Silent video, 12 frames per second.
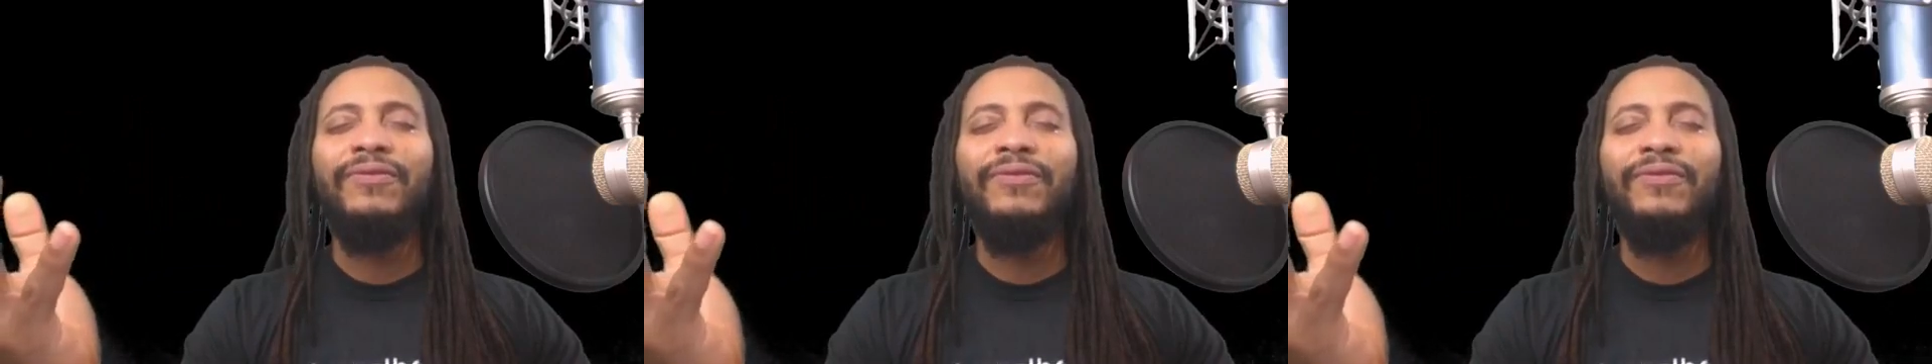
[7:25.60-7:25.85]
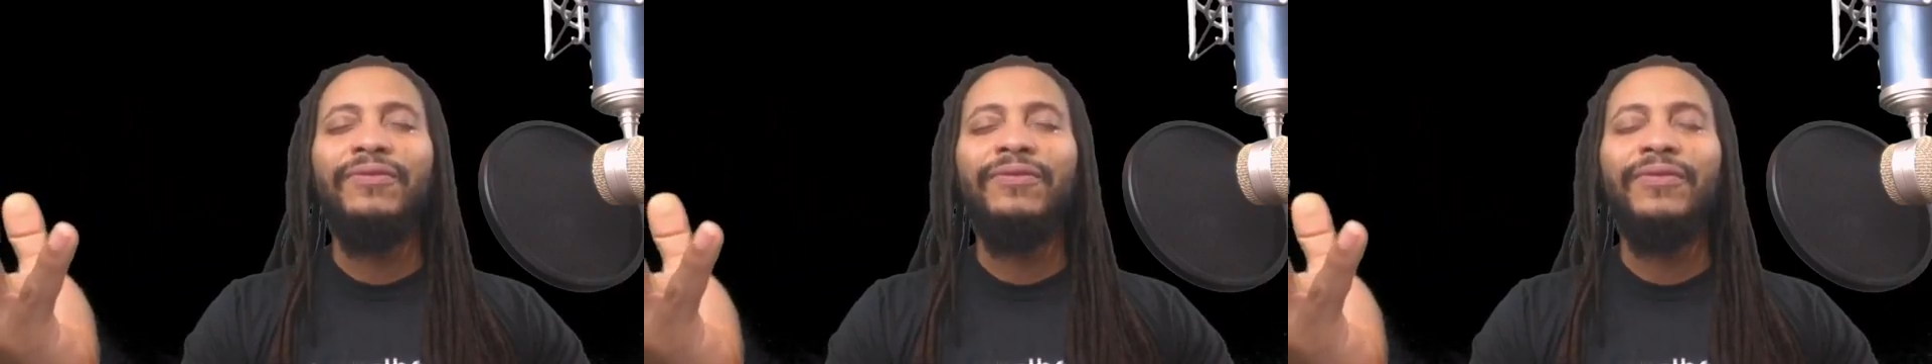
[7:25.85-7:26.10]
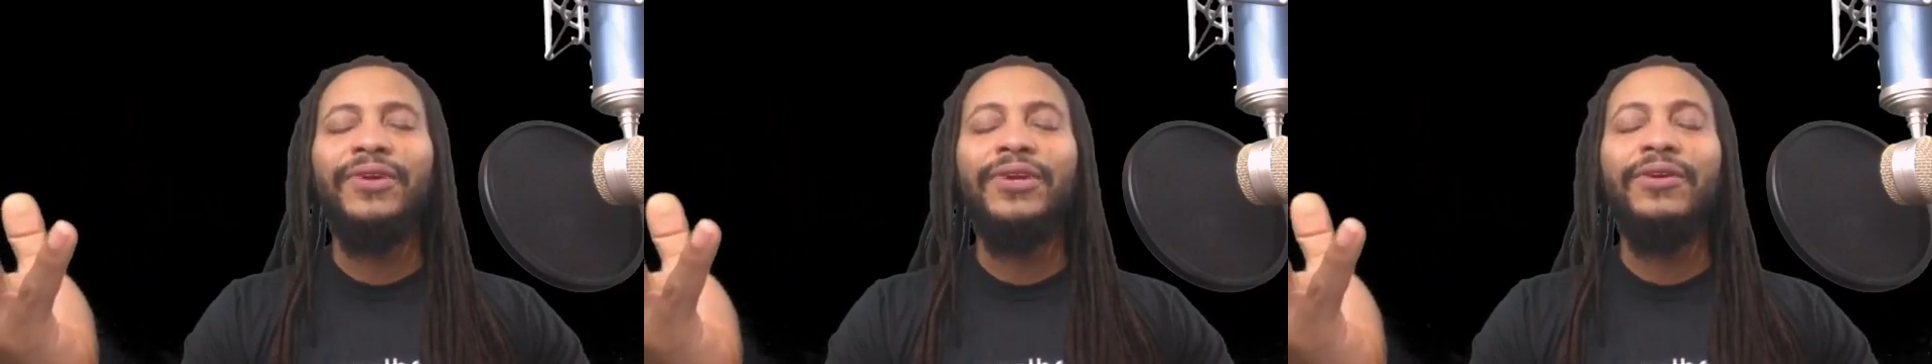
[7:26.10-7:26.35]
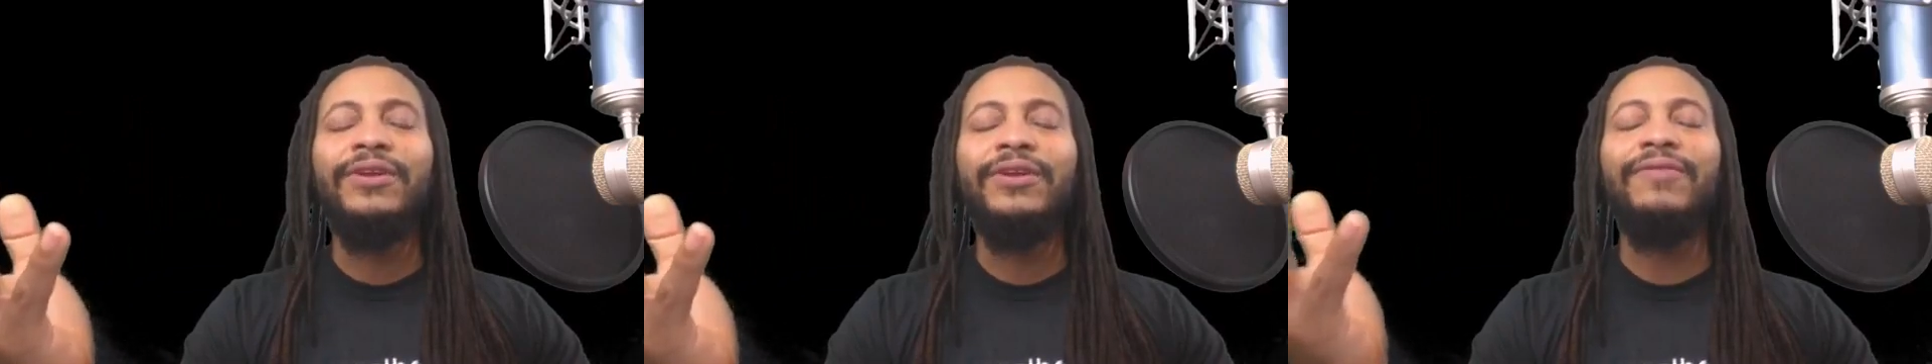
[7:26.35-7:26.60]
for your
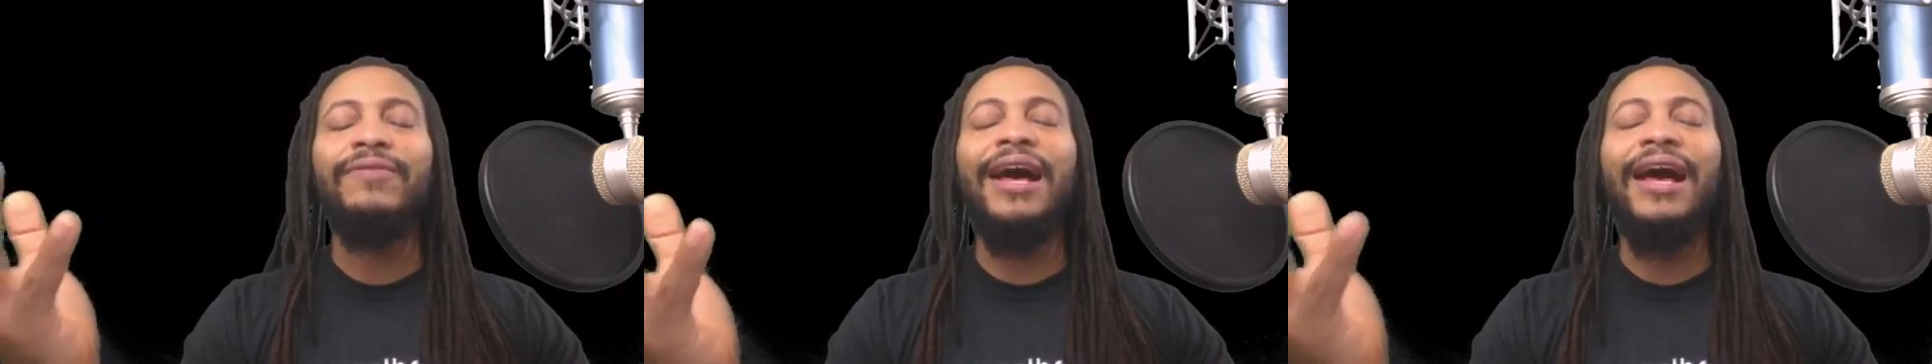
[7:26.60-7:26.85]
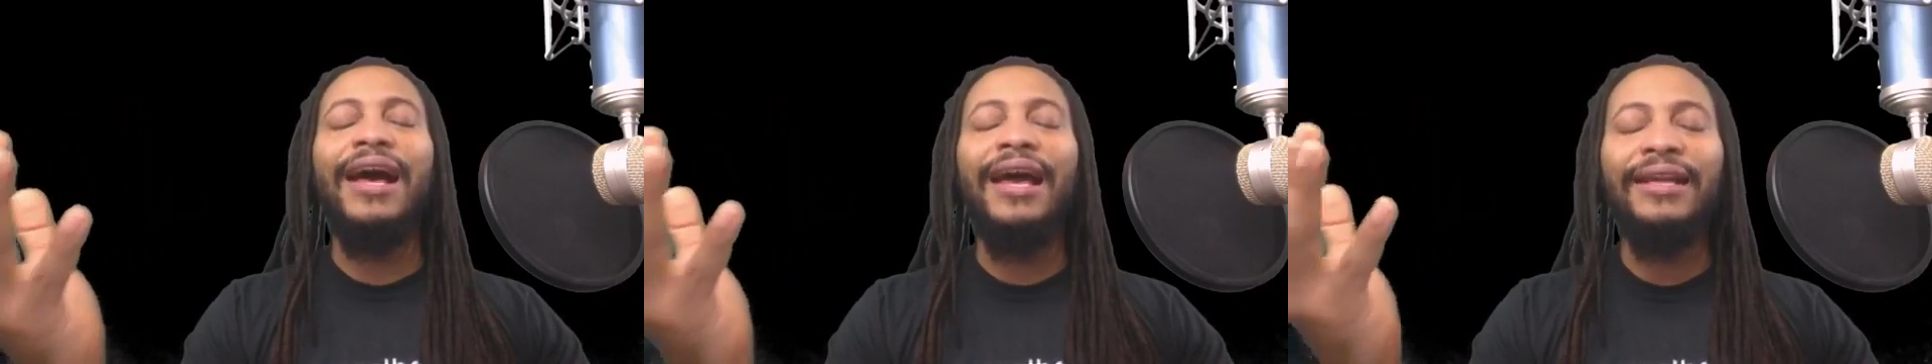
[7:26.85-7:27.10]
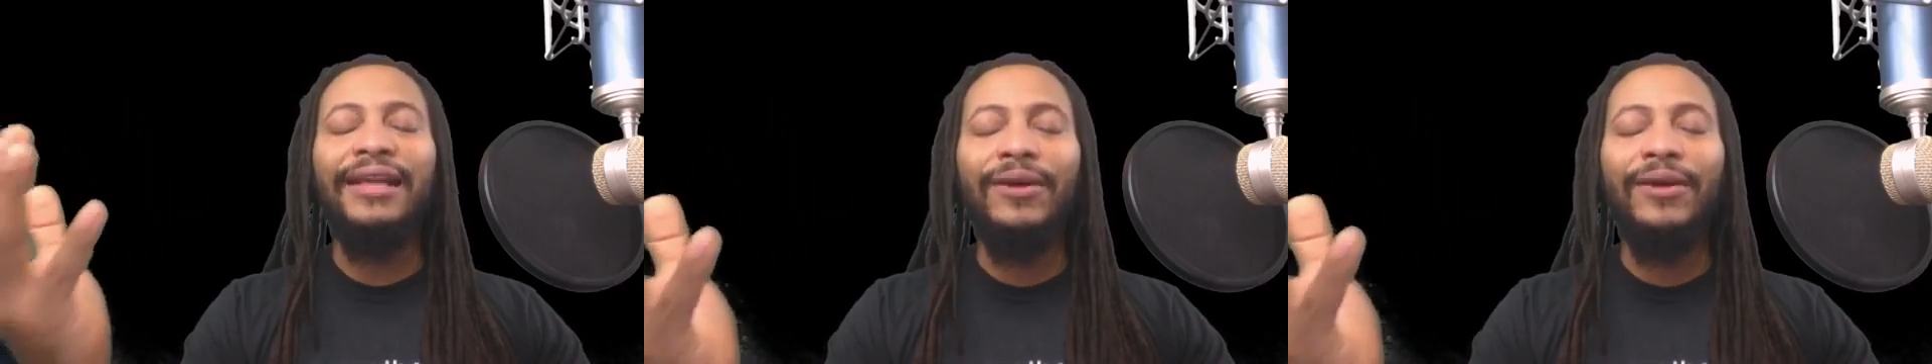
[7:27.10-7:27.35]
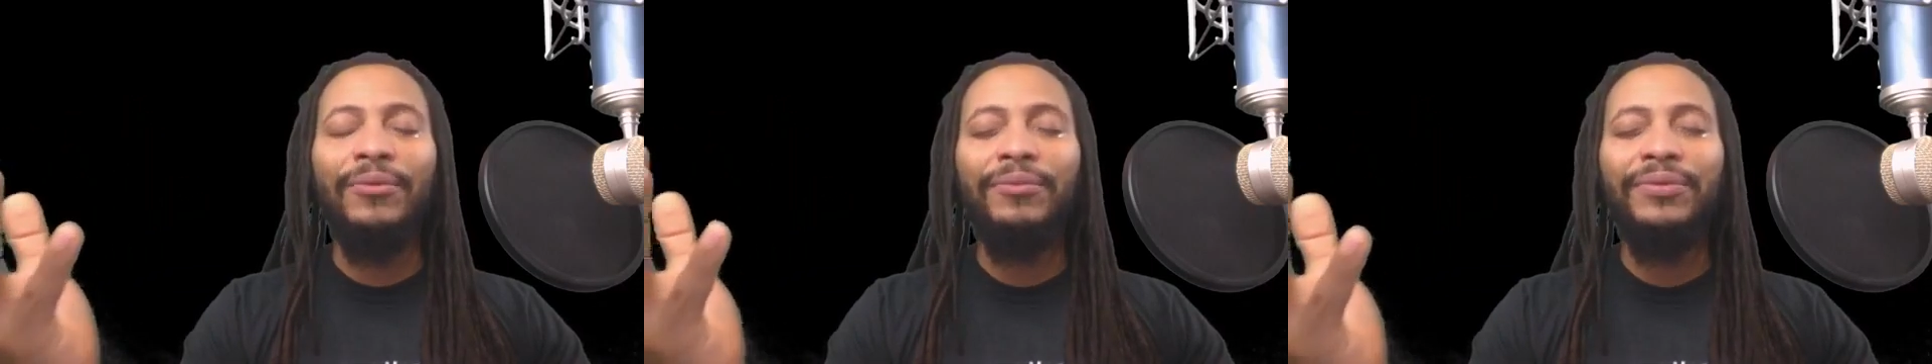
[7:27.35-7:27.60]
divine
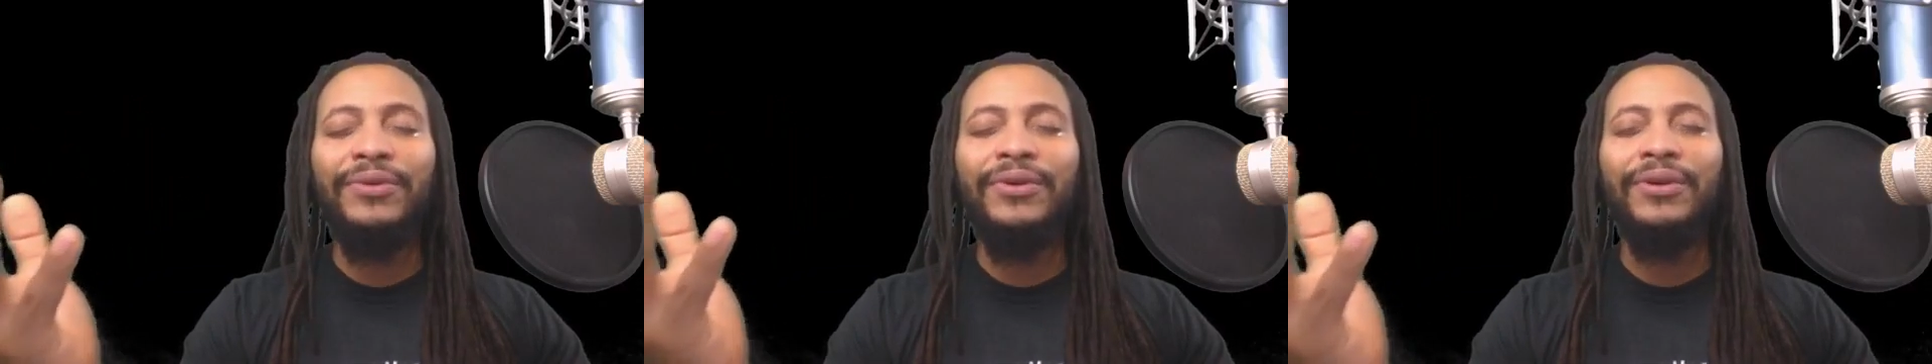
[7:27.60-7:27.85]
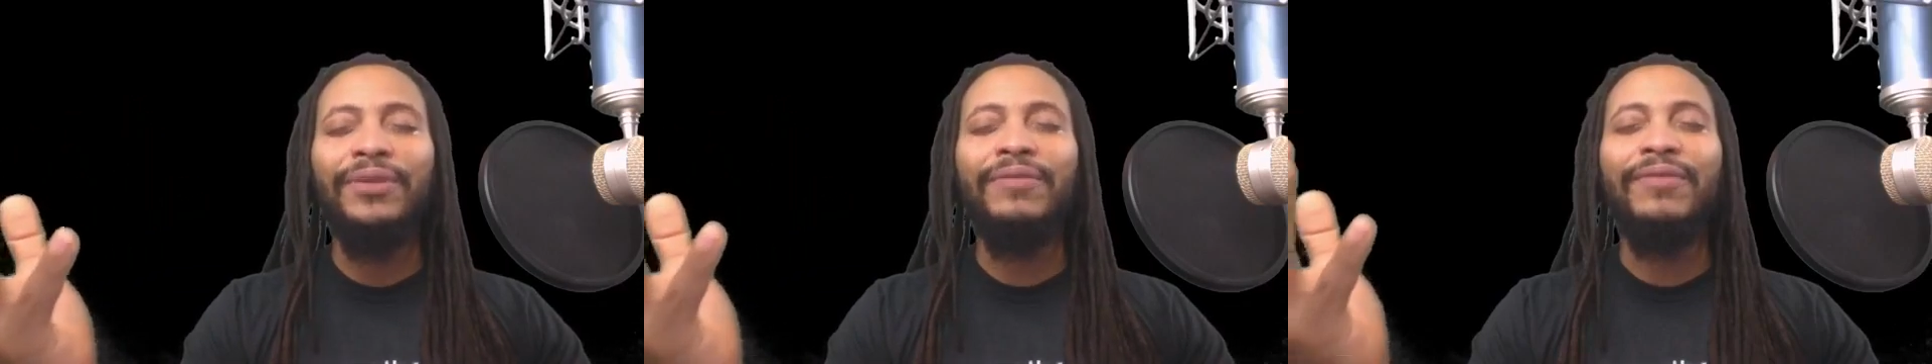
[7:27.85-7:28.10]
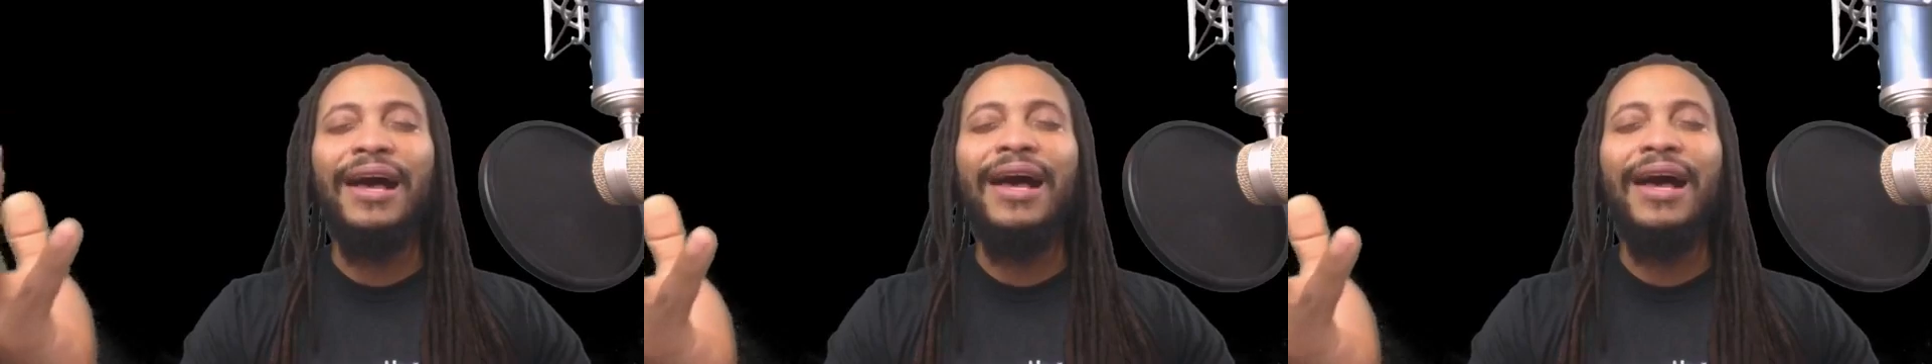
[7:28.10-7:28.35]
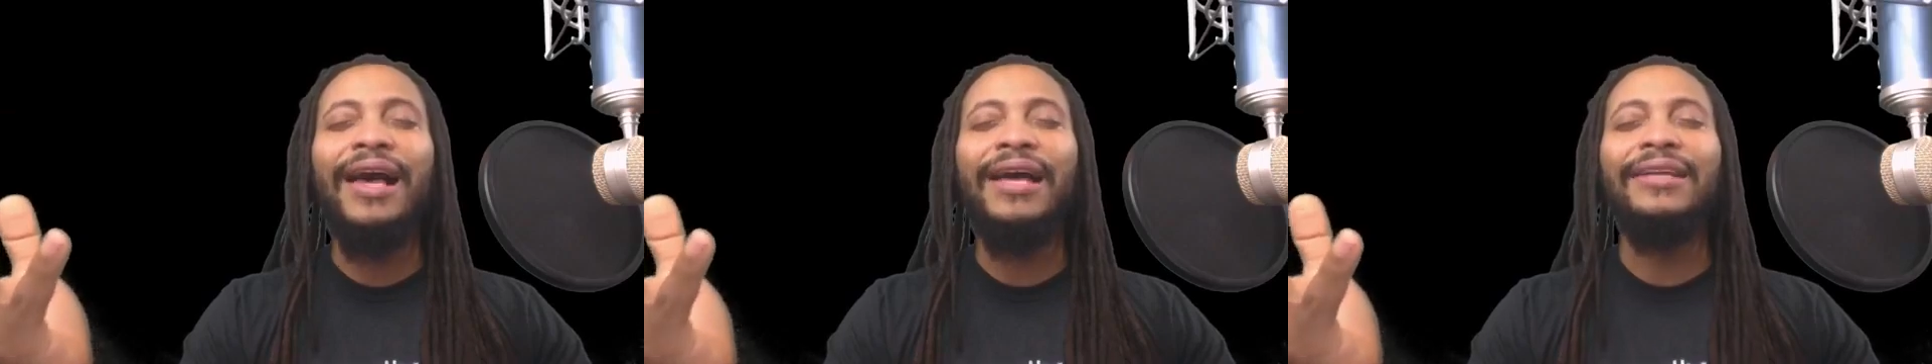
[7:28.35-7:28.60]
help, your
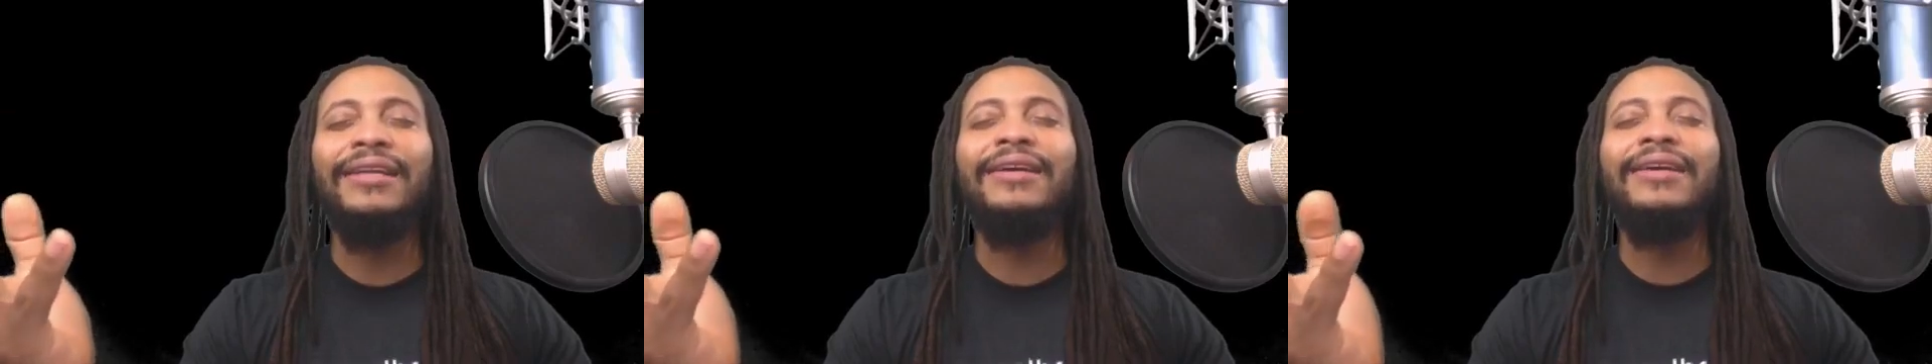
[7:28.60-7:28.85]
divine